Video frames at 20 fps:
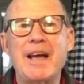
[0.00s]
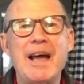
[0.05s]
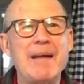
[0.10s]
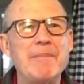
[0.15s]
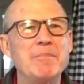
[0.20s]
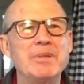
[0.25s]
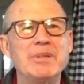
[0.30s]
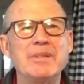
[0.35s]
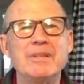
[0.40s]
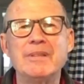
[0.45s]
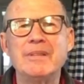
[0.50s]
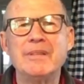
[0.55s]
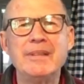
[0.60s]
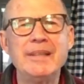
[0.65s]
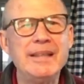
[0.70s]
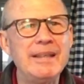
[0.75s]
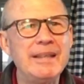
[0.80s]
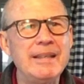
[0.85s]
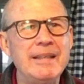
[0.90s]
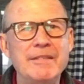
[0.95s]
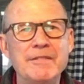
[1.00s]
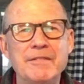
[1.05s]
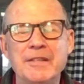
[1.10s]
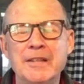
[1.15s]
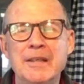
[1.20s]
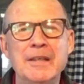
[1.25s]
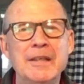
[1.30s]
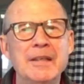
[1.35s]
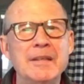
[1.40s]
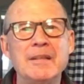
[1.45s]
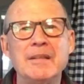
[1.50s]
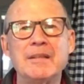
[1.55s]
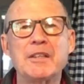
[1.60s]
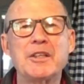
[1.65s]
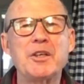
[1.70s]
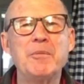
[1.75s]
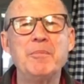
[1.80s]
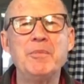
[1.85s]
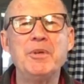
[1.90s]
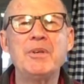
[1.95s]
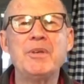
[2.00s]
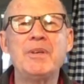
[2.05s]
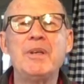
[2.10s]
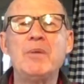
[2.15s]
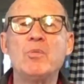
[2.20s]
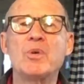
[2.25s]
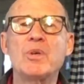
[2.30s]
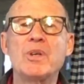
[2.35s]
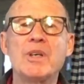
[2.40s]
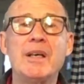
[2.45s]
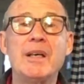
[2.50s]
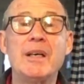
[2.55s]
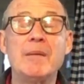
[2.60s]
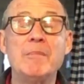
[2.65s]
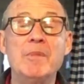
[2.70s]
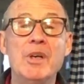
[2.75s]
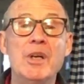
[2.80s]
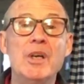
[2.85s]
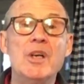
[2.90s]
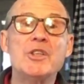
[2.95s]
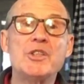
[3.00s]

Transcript: I believe that the community will come